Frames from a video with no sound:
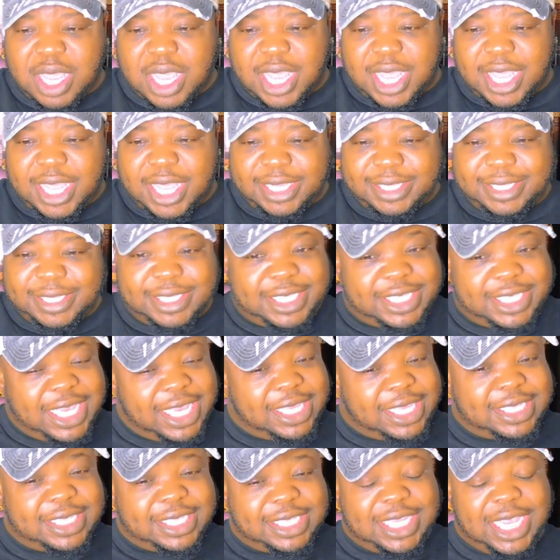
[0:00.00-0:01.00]

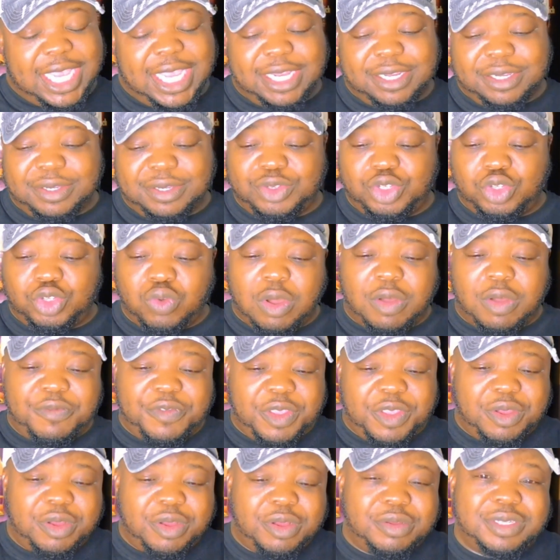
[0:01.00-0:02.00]
6, 10, 12
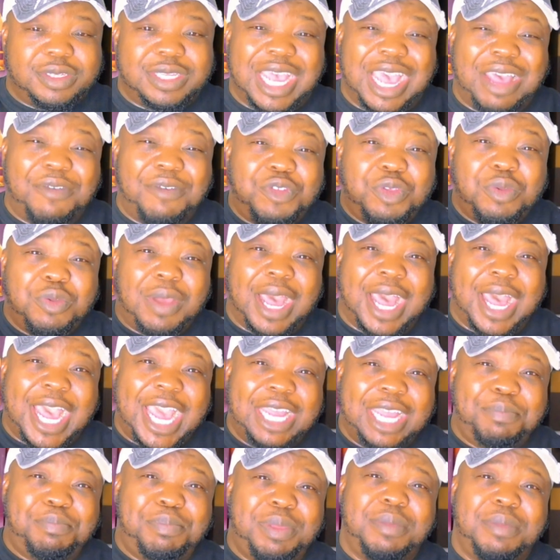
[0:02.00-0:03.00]
years. Have you
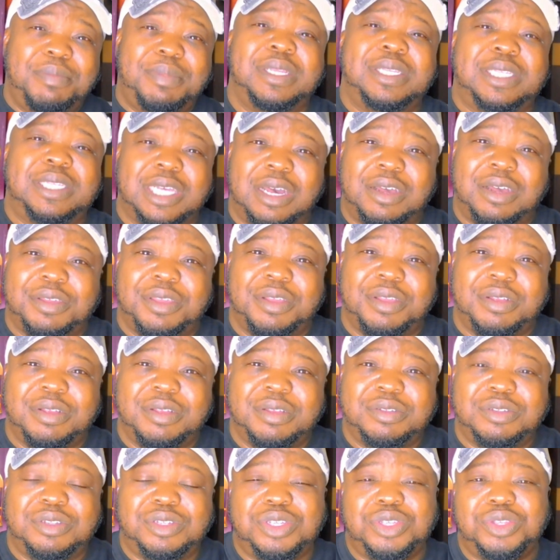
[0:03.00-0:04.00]
had Bib and Tucker?
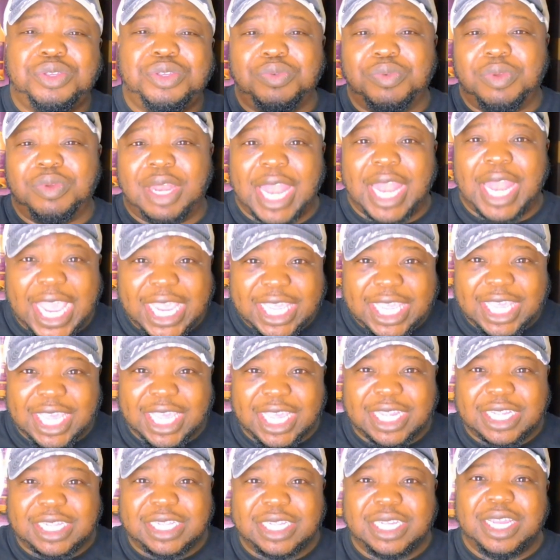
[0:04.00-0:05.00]
Do you like
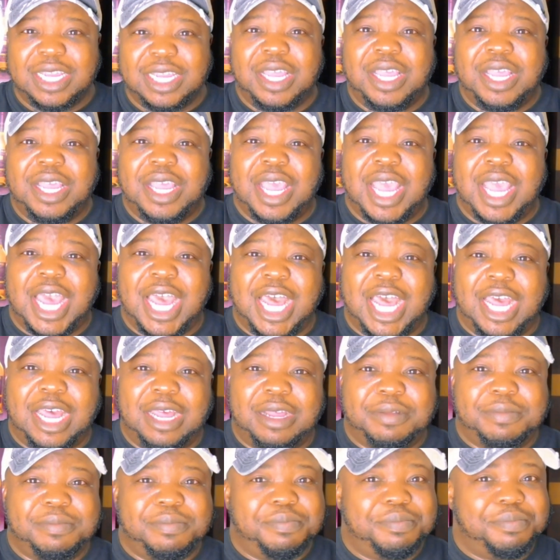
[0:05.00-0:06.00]
it?
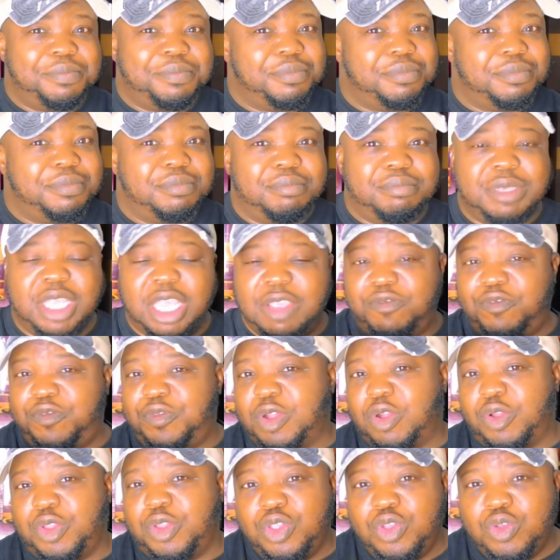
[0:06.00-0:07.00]
If
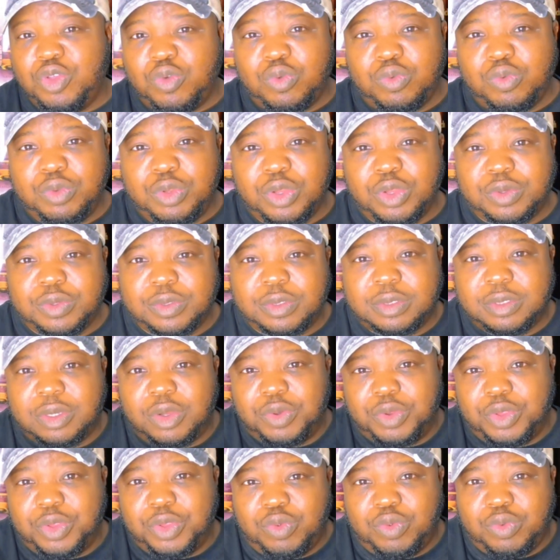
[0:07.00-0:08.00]
are you those,
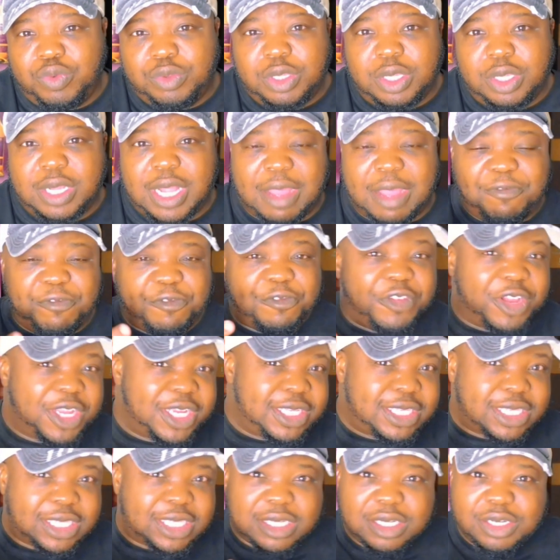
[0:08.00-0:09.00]
or you that
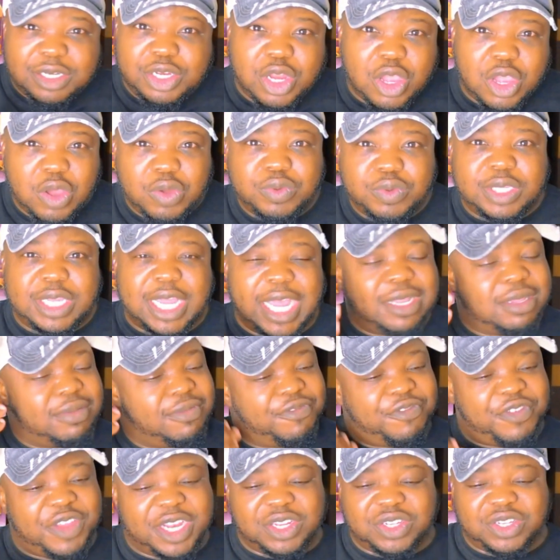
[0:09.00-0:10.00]
Flintstone note, that
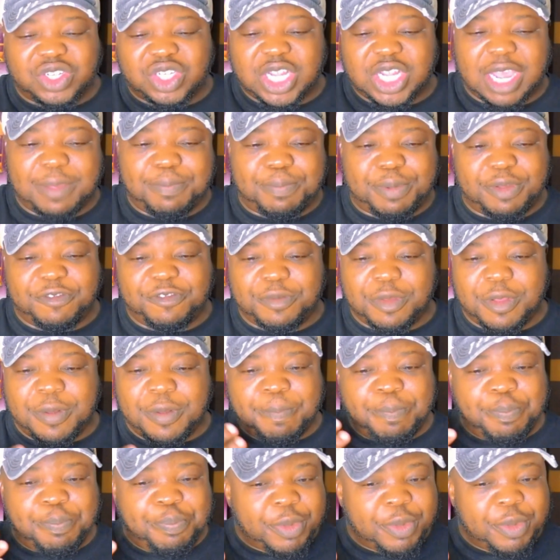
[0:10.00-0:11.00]
finish type of
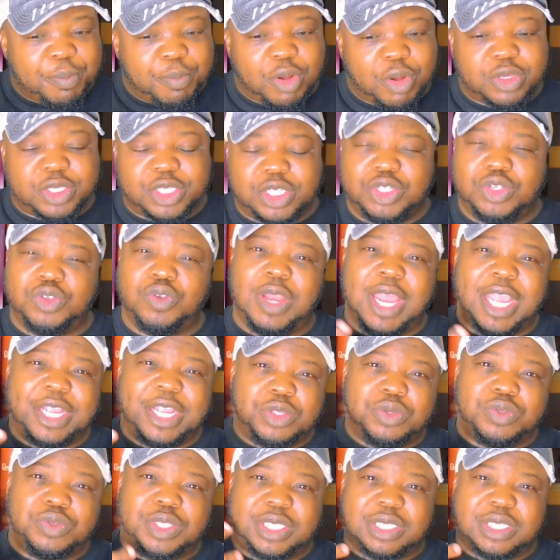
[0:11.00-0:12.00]
person? Do you like
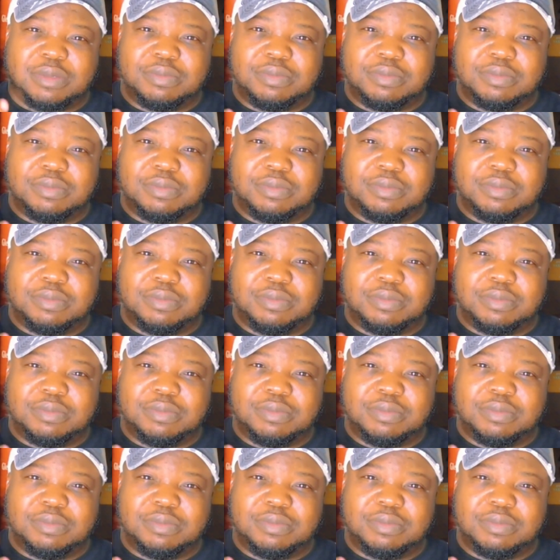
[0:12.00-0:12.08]
those,